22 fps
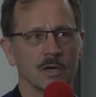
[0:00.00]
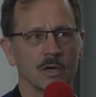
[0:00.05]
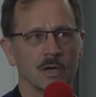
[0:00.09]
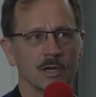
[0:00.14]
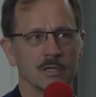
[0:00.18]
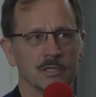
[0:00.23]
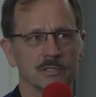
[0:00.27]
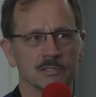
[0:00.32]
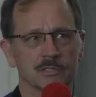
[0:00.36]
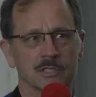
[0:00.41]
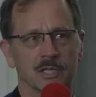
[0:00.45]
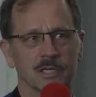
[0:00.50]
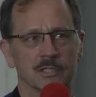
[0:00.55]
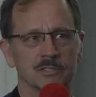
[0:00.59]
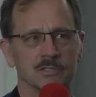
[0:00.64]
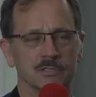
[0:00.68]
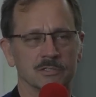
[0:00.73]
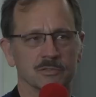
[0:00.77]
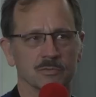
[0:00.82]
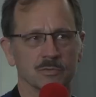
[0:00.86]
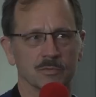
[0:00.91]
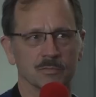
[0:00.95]
uh,
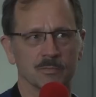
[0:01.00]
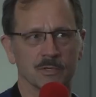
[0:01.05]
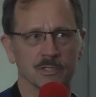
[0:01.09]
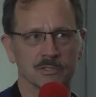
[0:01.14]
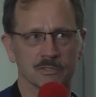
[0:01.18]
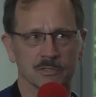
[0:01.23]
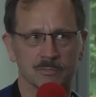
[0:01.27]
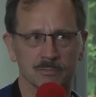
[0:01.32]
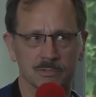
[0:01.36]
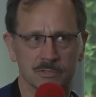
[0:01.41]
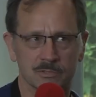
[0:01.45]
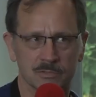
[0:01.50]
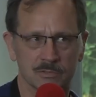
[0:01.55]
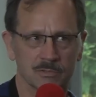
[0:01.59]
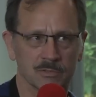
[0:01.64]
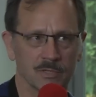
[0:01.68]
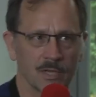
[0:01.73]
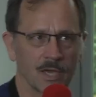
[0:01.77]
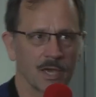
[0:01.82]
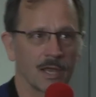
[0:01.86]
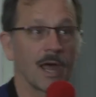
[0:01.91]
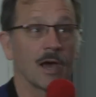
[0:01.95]
discussions with Muslims
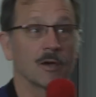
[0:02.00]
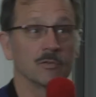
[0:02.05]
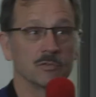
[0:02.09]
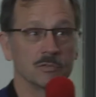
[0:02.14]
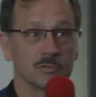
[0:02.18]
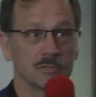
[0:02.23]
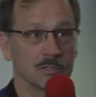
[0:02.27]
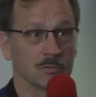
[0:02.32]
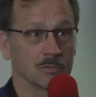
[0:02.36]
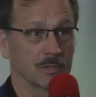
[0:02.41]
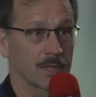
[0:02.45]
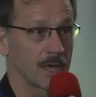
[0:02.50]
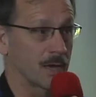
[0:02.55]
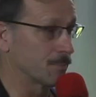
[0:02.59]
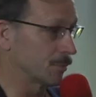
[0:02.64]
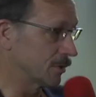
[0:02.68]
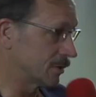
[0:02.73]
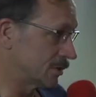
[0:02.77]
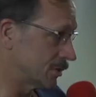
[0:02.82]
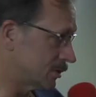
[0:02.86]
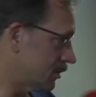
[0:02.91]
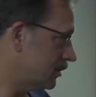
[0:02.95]
and how you deal with that,
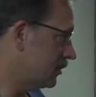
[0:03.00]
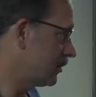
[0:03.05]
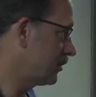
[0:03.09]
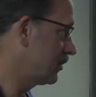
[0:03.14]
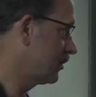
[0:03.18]
please.